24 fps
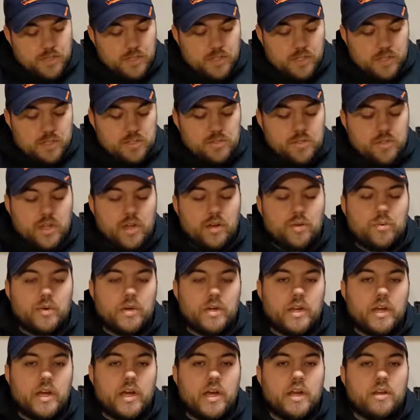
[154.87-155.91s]
bit so that when
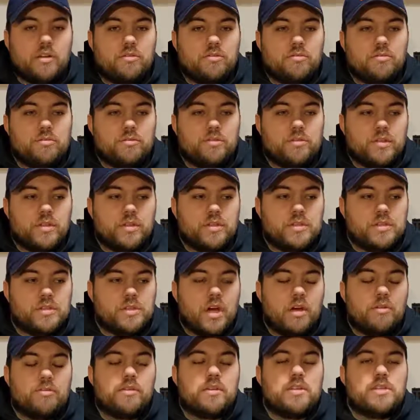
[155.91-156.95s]
it kind of
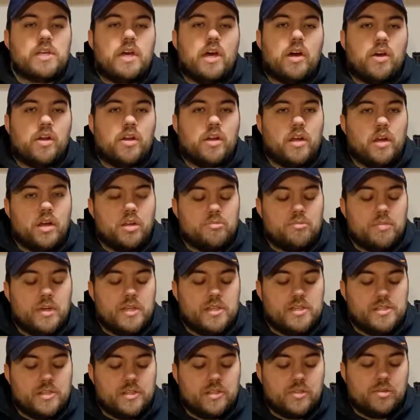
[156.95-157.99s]
softens out and
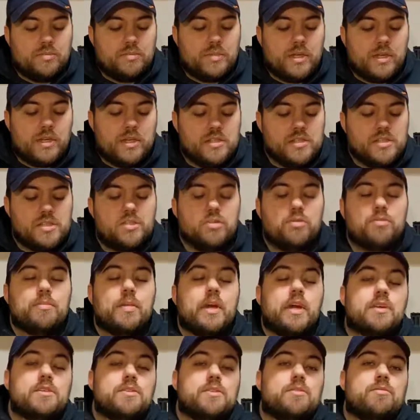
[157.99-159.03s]
unbends a little bit, it still
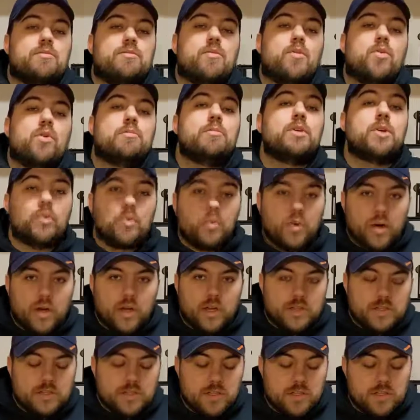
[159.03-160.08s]
makes the form you
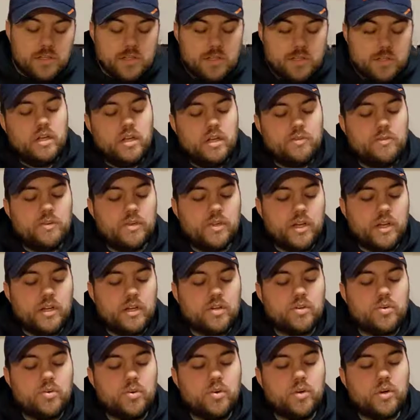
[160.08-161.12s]
want. If you let it
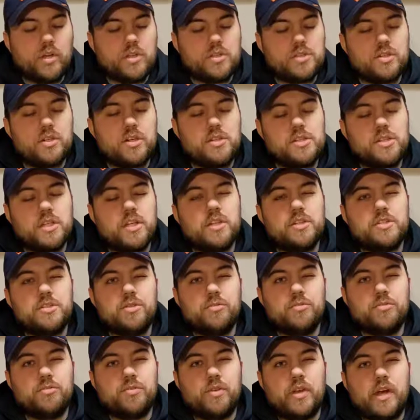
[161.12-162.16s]
cool and it starts to get too
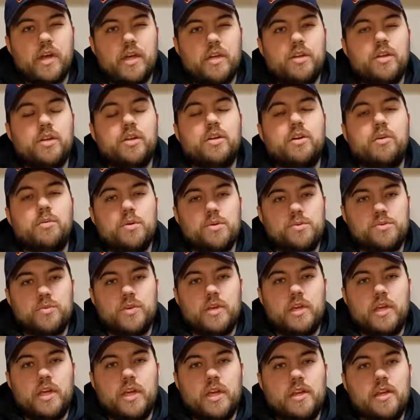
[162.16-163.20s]
flat, you can always
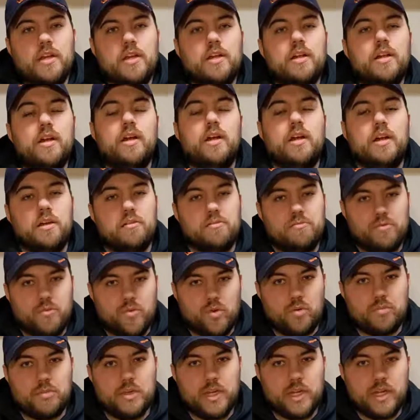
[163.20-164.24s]
reheat it and
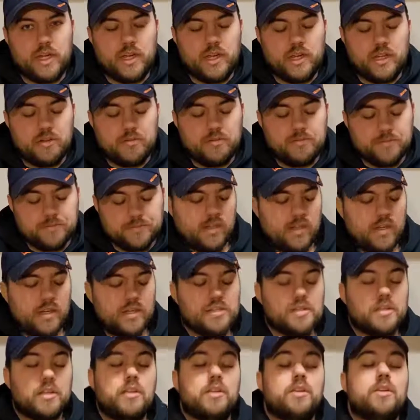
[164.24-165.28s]
form it again. The
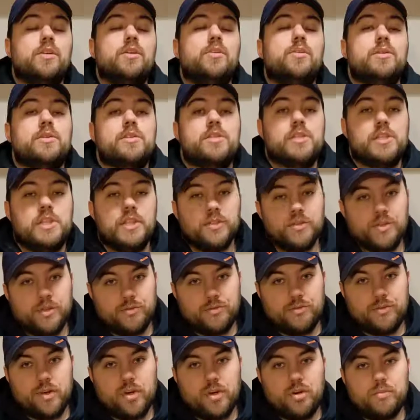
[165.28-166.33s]
next thing to do is seal the
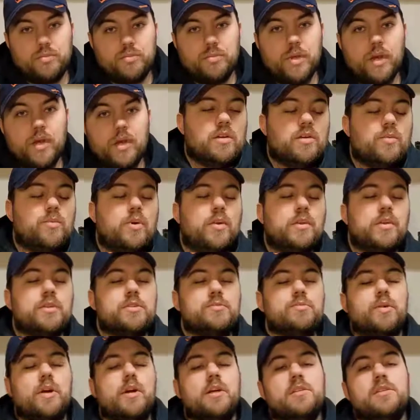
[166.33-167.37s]
foam. And what this
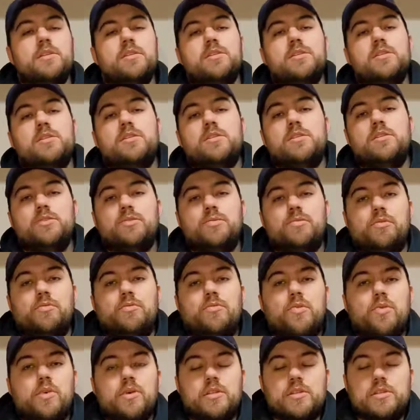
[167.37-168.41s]
process is useful
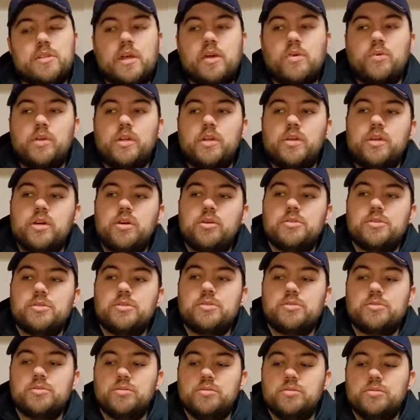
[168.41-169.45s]
for is that when you go
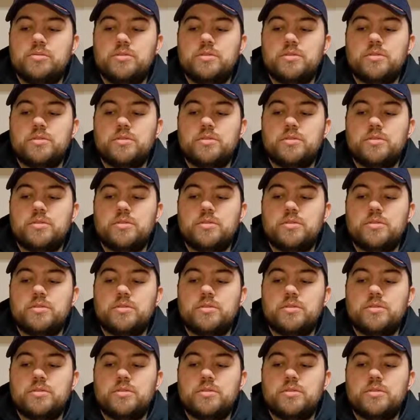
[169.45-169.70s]
to